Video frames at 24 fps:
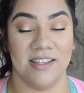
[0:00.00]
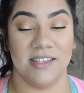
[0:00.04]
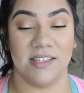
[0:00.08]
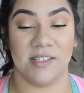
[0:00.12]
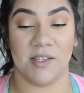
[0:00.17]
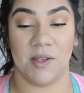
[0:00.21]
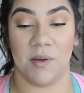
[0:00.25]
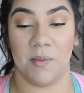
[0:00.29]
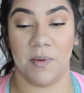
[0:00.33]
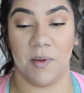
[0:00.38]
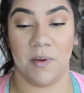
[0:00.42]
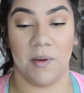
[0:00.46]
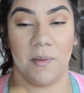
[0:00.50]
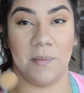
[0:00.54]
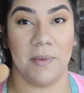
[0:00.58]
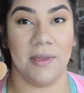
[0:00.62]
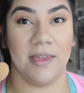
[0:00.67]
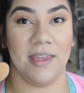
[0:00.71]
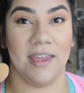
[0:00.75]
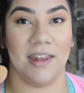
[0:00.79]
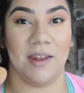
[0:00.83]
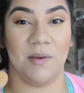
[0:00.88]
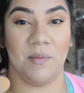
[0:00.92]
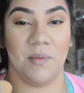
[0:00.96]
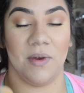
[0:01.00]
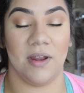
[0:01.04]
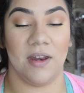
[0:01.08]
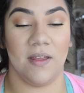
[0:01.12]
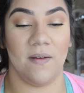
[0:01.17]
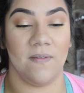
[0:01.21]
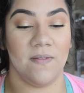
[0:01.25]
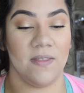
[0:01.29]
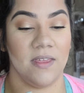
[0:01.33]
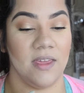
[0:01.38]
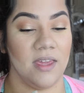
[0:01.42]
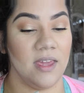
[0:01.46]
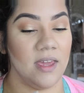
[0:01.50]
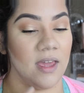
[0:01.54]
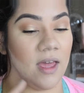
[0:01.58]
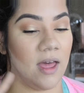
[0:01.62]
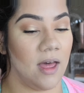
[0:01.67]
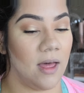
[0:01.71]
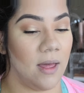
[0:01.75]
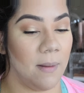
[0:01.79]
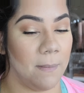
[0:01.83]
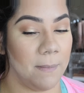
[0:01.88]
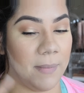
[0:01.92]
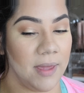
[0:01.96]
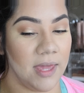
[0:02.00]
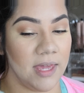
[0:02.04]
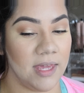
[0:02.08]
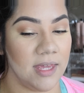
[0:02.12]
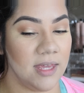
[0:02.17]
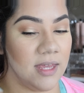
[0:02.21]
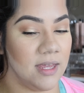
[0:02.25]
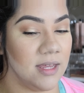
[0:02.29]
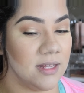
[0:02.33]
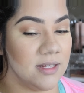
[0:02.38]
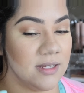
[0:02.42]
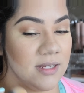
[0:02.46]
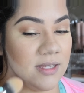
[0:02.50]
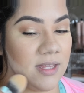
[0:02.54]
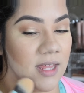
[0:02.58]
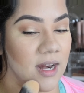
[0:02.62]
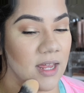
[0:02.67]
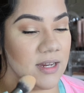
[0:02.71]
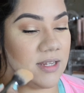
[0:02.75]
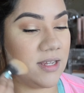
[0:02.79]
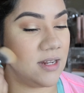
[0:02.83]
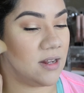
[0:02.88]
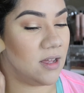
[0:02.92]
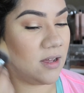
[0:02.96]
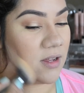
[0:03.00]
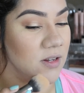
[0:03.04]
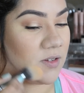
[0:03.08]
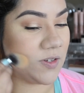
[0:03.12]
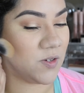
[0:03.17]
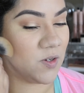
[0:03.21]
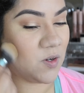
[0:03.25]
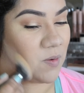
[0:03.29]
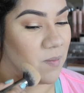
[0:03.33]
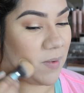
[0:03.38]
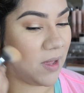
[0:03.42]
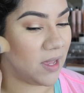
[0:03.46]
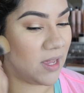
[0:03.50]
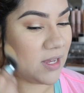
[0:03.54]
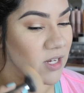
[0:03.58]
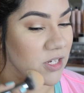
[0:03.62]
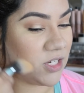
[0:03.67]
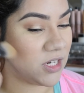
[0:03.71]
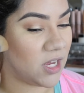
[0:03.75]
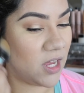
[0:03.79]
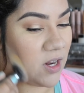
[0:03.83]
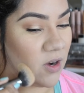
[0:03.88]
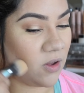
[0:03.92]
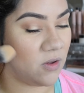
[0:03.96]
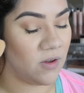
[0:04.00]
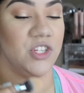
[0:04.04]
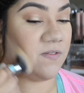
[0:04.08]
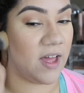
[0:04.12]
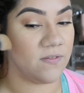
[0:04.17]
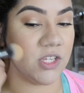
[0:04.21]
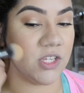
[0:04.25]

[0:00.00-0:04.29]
So we will be getting rid of the baking that I did under my shadow.